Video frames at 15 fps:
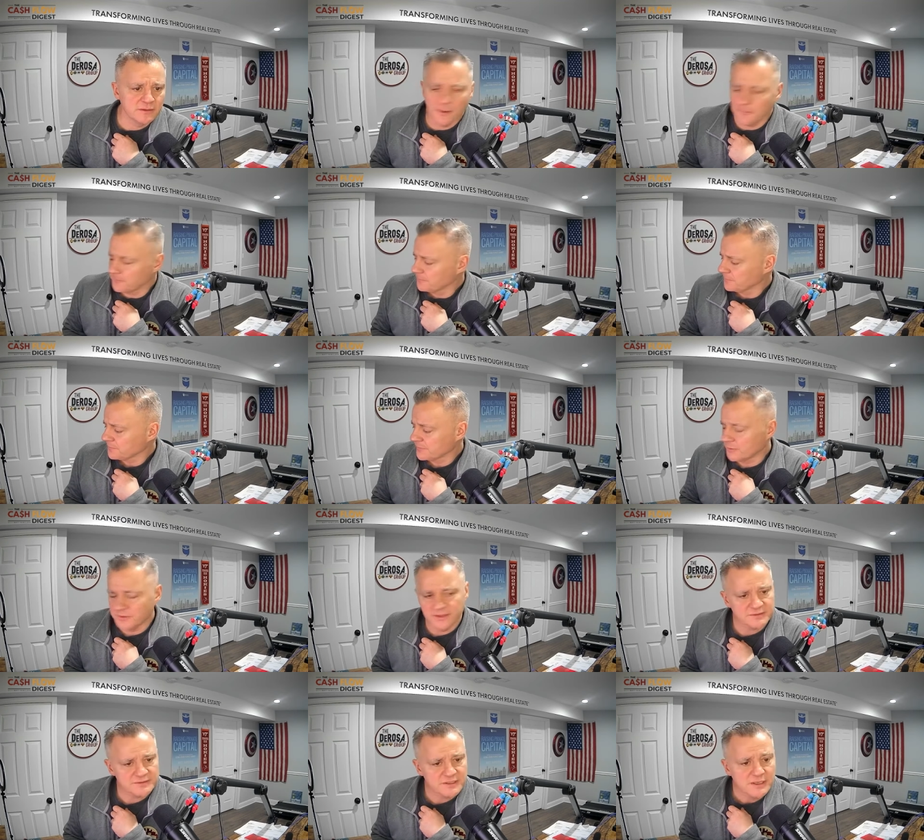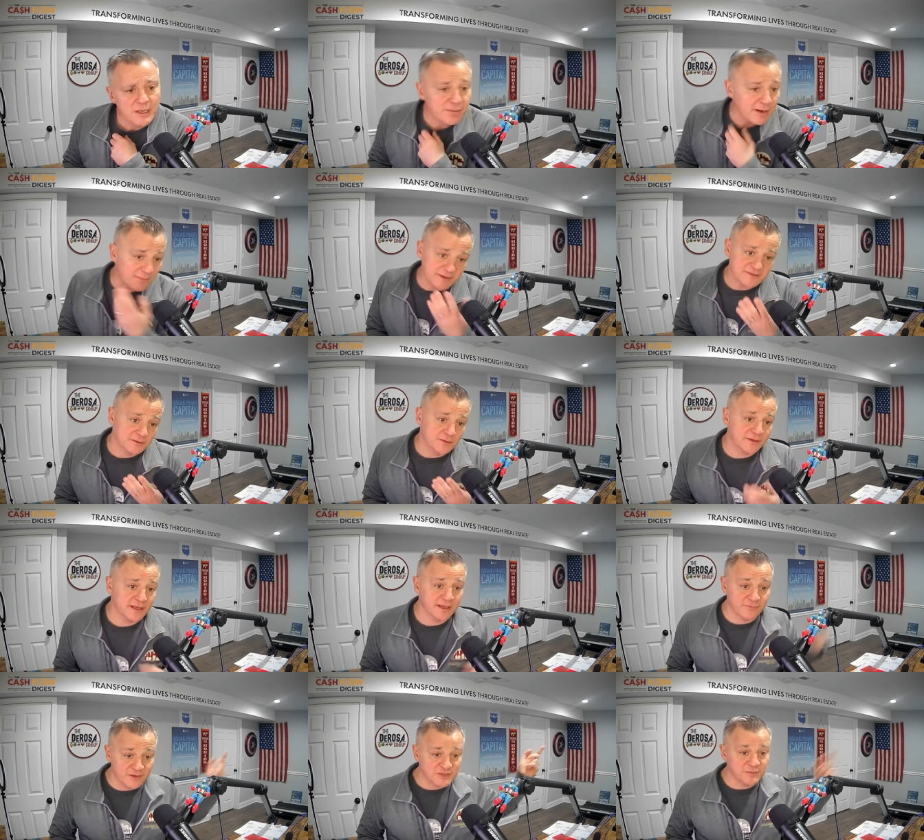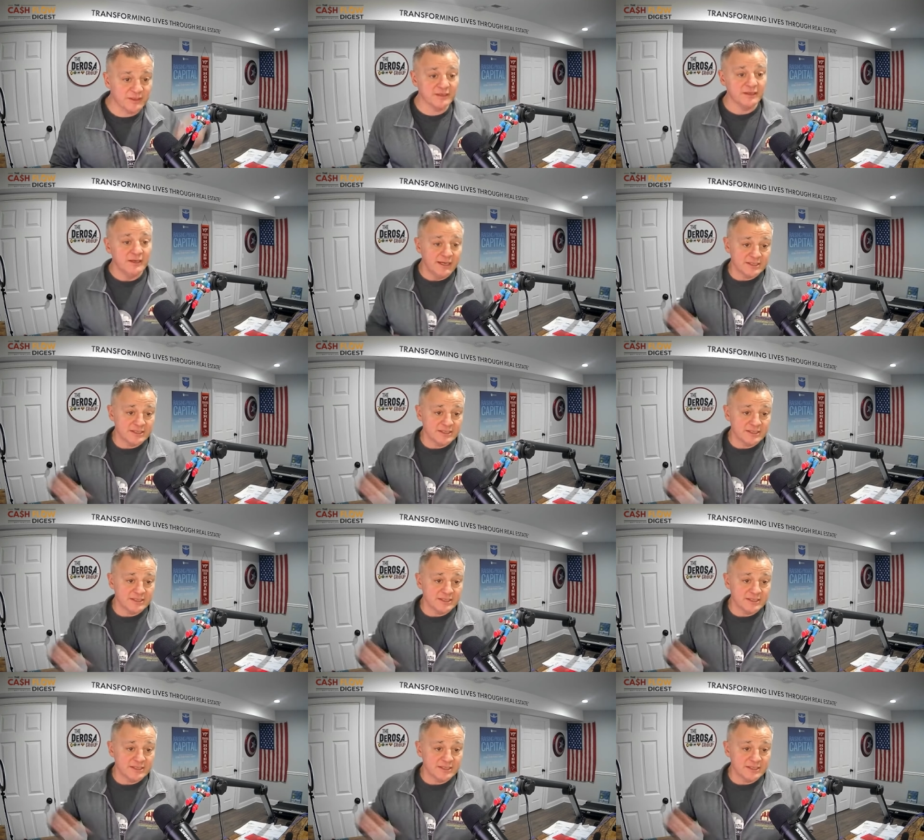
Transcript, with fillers: Nope, no deals. But I'm also looking in Richmond